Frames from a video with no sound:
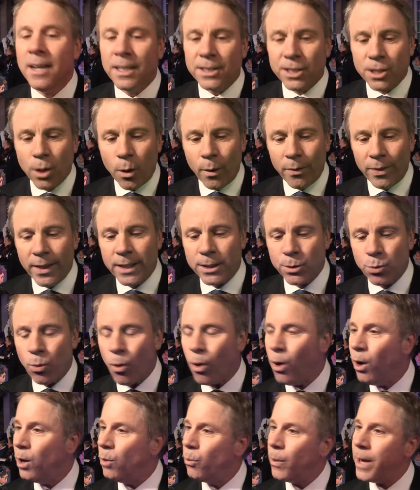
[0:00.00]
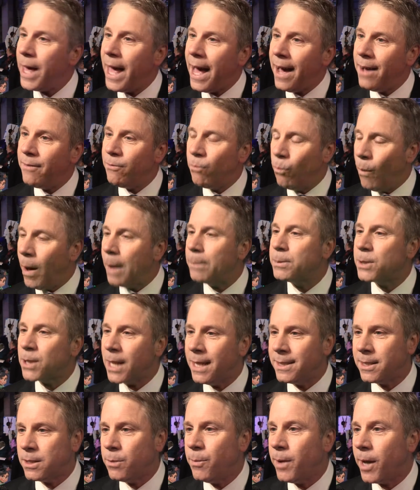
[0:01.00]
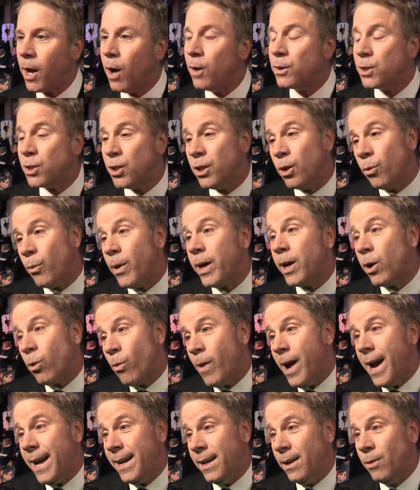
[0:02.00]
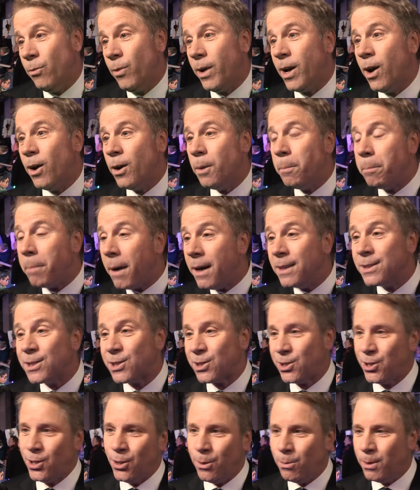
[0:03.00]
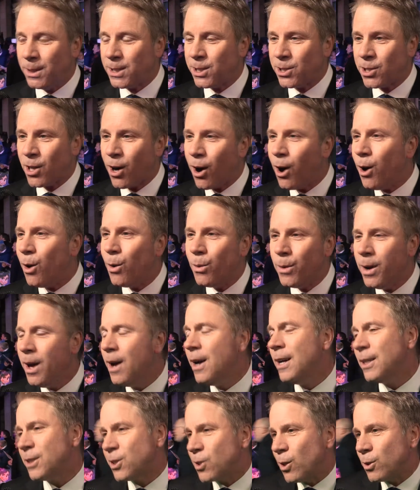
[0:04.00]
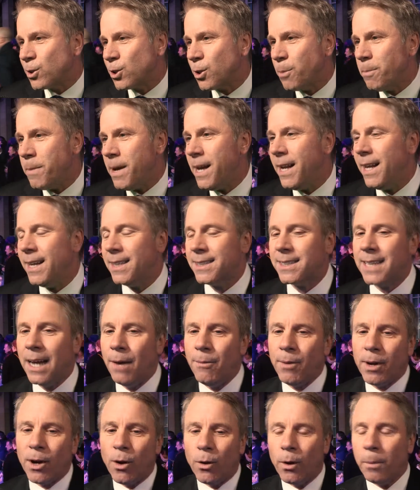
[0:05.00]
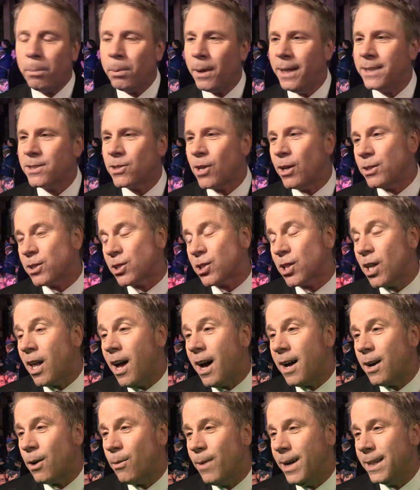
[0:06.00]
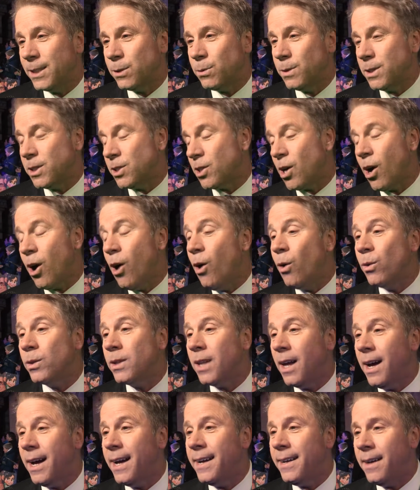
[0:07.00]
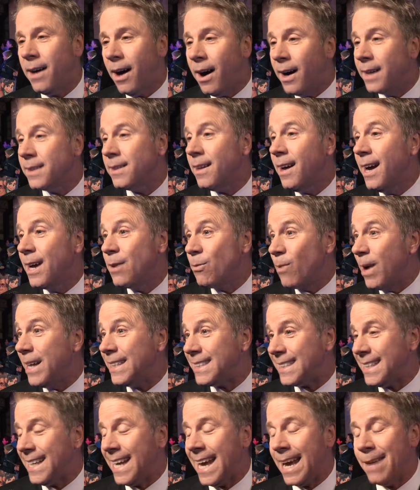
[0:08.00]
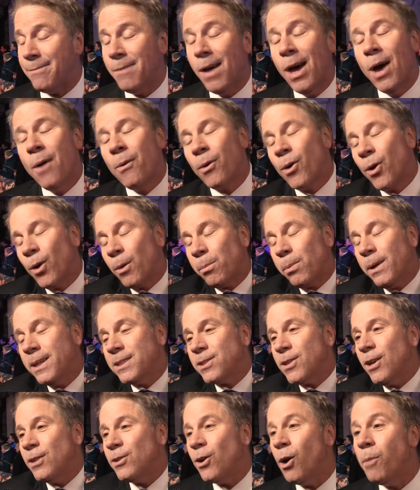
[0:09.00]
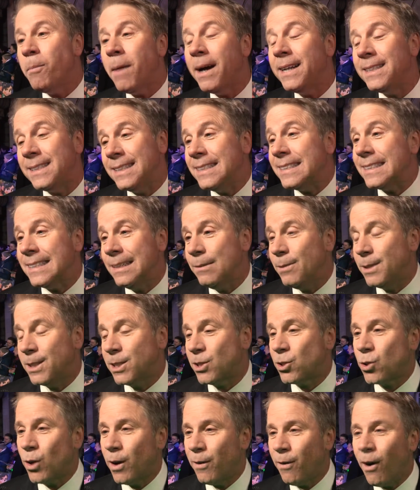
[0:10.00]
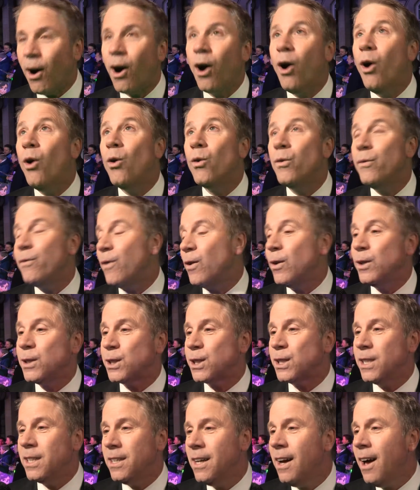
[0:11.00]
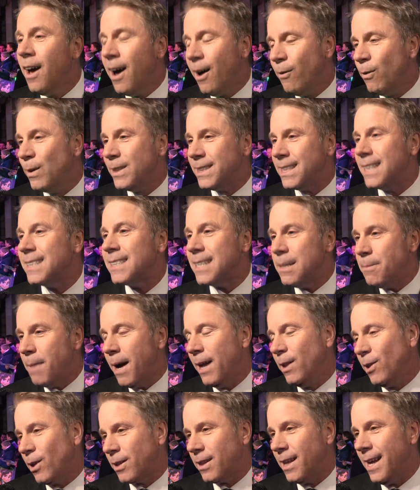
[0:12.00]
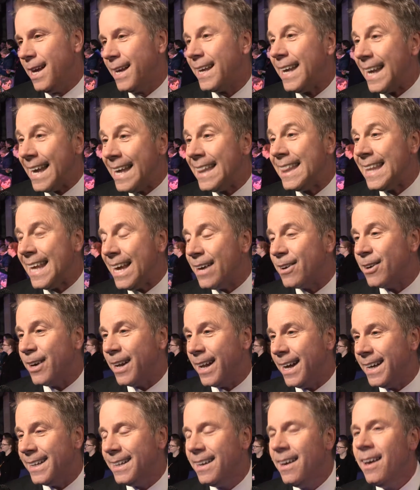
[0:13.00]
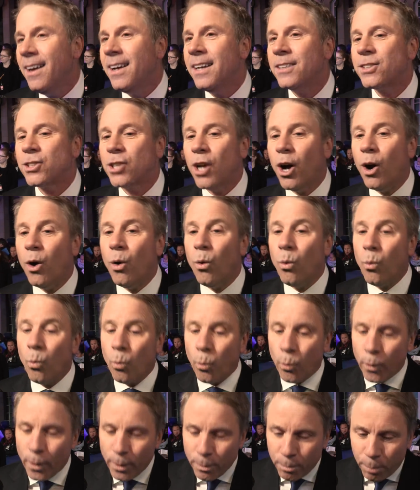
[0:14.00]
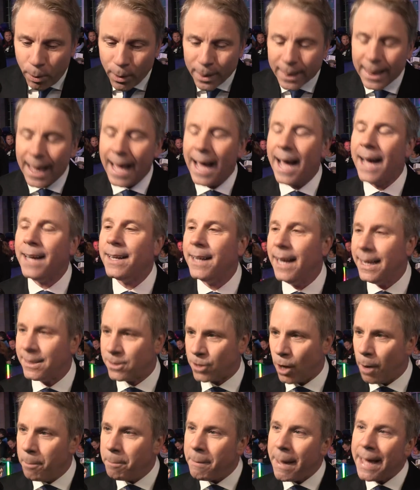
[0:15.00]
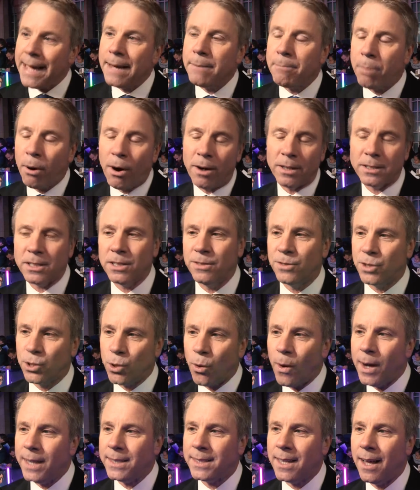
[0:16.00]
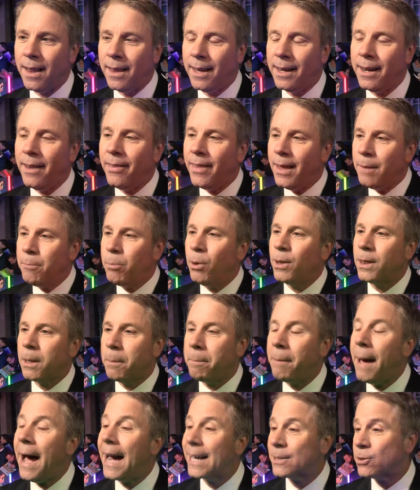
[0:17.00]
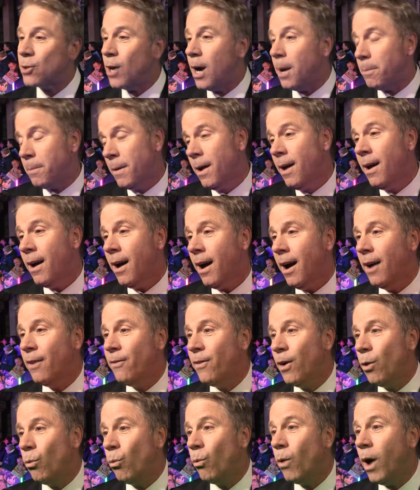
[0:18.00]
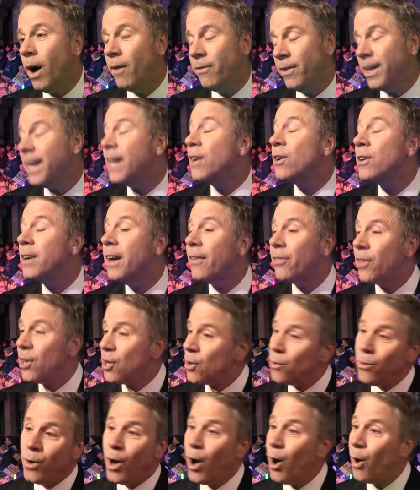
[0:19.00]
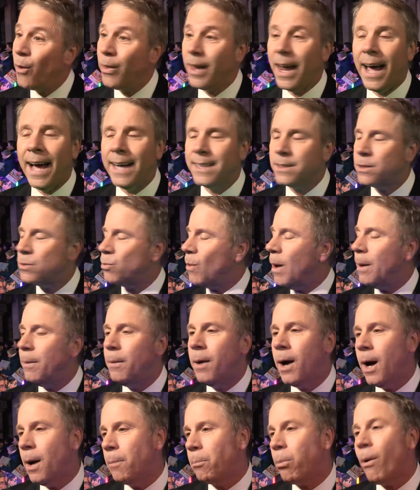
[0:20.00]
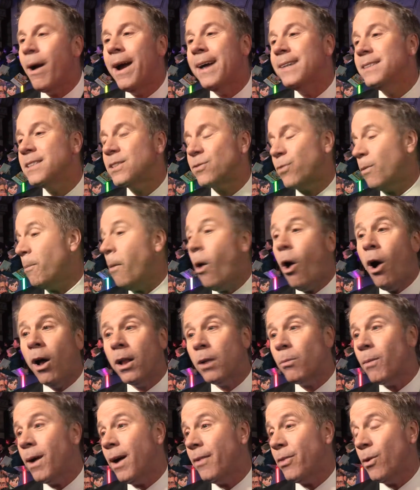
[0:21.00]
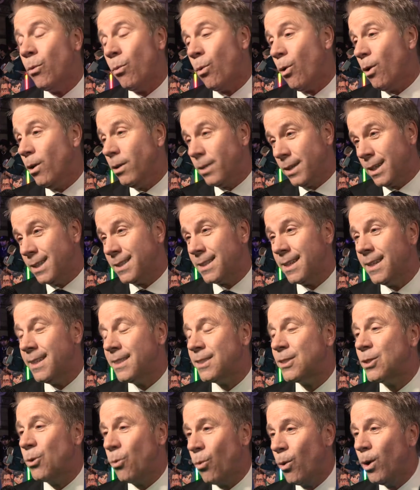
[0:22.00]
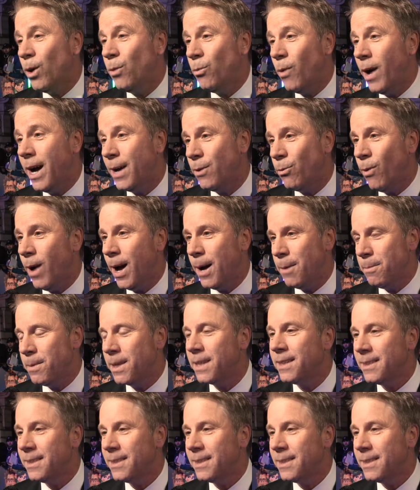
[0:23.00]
So in this world, we have websites that we go to that we created. We go to BuzzTube, which is our own social media site. We go to a place called Slaughter Race, which is our own online racing game. We go to a place called Oh My Disney, which is sort of our own version of what Disney might look like in the internet. So we put that as our main parts of storytelling and then put the backdrop of, a, of an internet that you know that has web, uh, brands from all around the world because it is the World Wide Web.